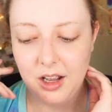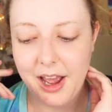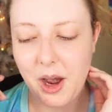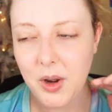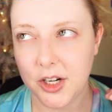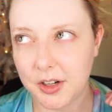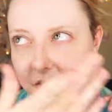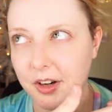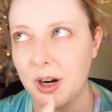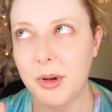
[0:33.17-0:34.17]
how I just
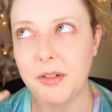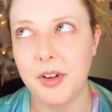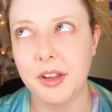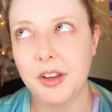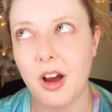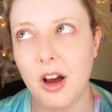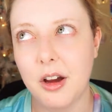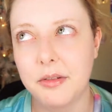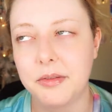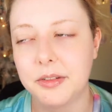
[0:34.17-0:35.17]
start my face
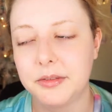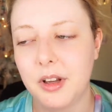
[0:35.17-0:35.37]
off